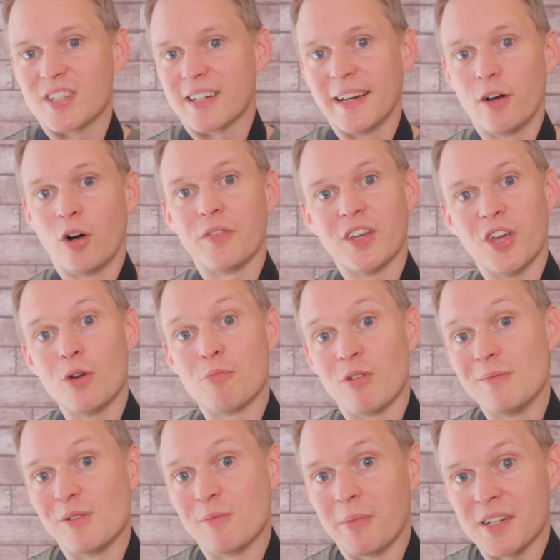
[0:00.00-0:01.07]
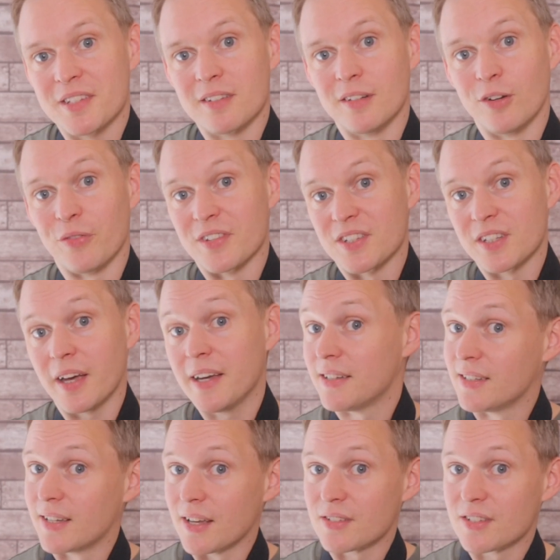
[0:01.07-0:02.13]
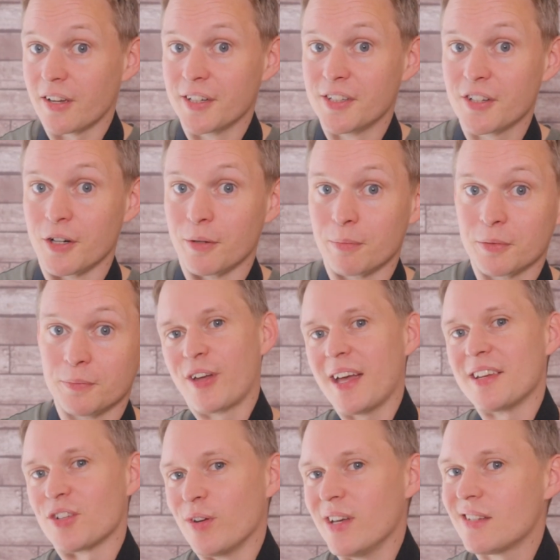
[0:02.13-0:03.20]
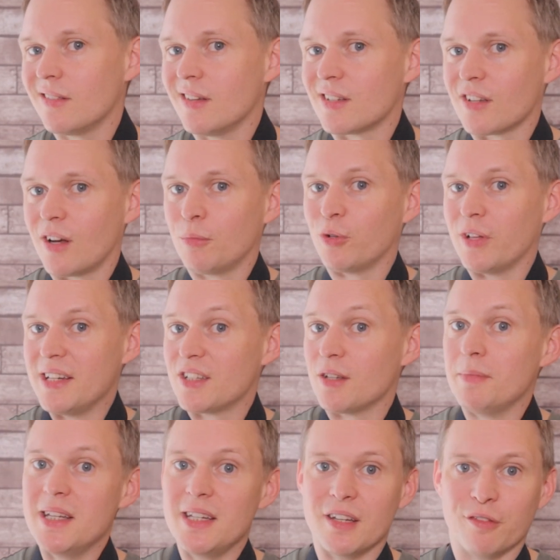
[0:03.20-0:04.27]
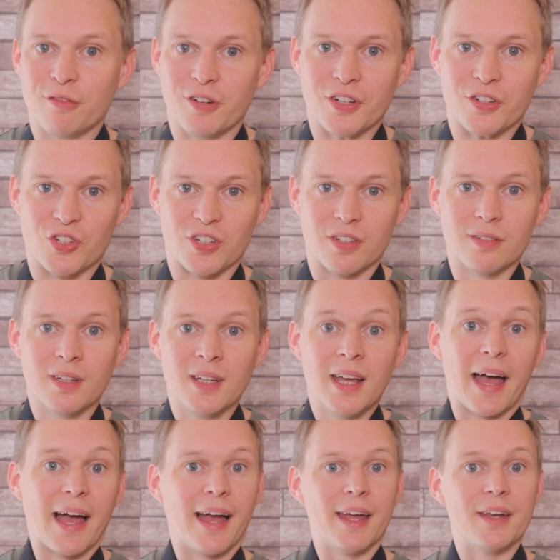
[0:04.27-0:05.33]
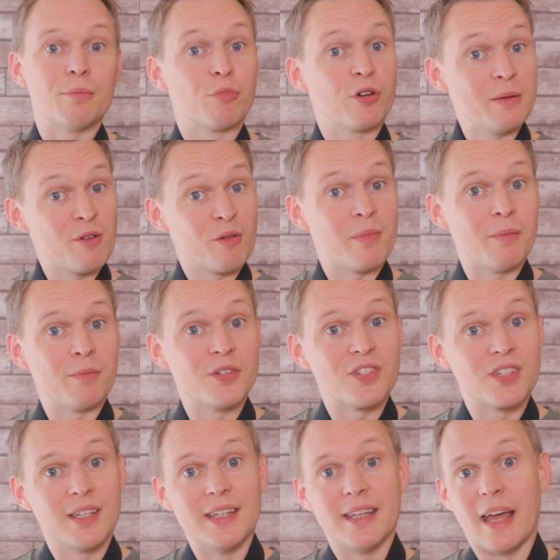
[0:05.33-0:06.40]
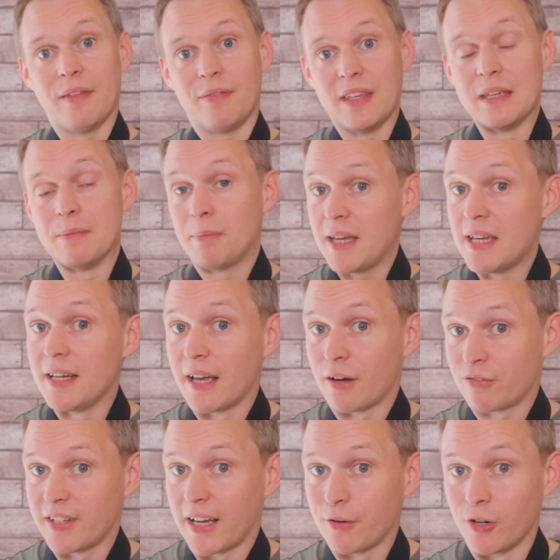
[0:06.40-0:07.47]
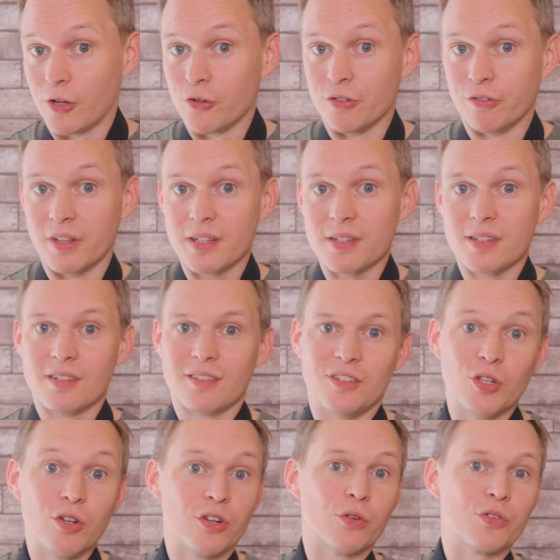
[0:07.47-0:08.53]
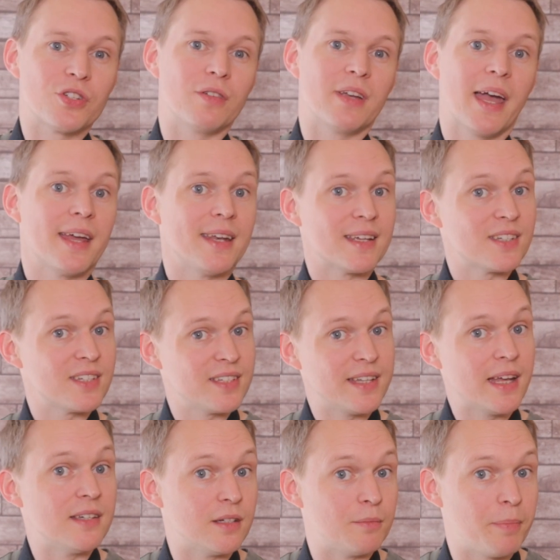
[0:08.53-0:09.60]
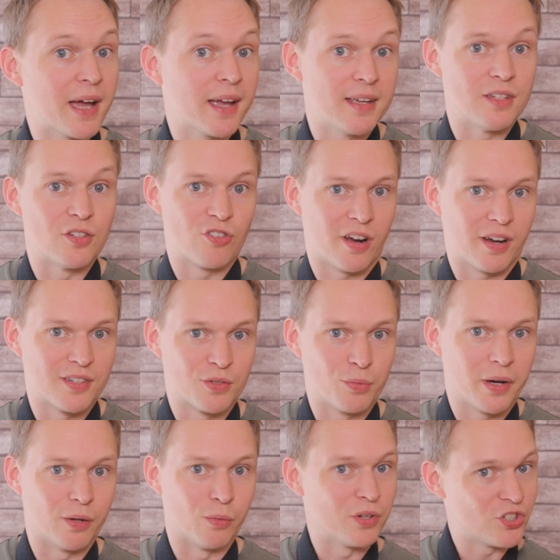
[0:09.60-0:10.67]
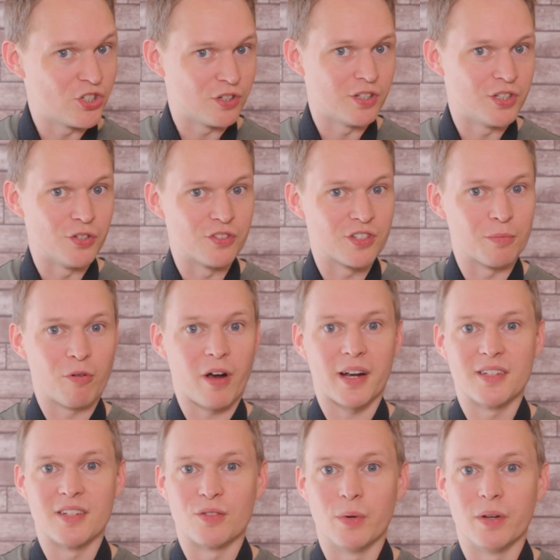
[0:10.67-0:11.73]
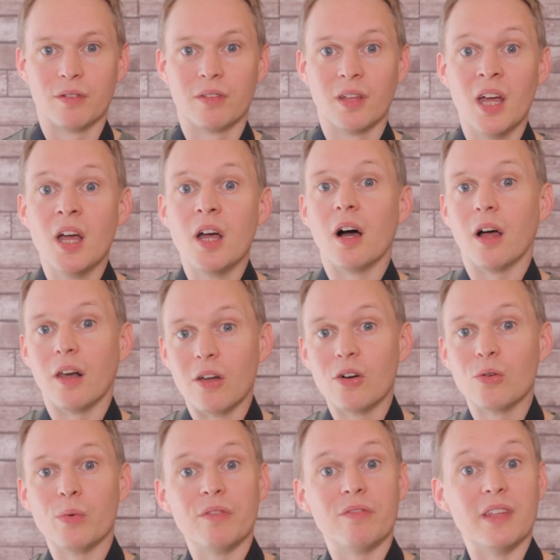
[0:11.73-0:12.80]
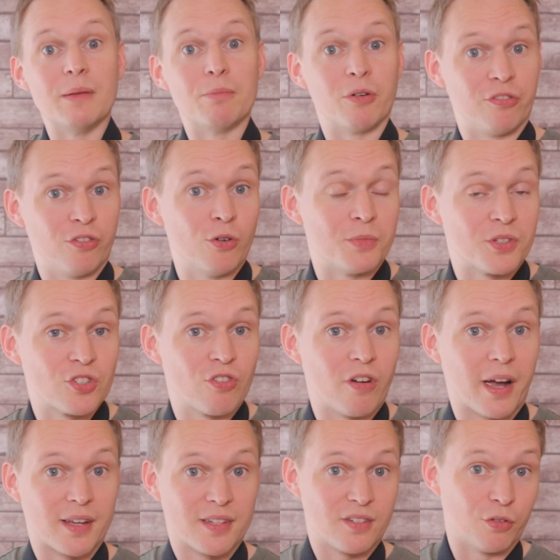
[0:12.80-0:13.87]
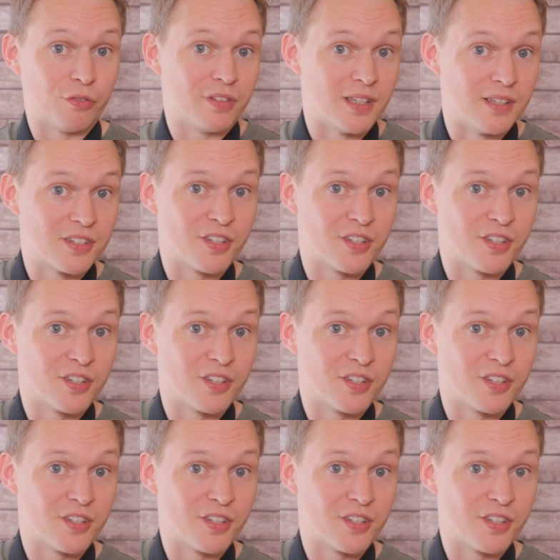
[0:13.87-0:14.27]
Just click on the Go Premium button on the site to get signed up. Okay, so here's the example intermediate version, and premium members can get the PDF download of this. You can also get an extended backing track as well, which you can use to practice with, along with the performance tracks of these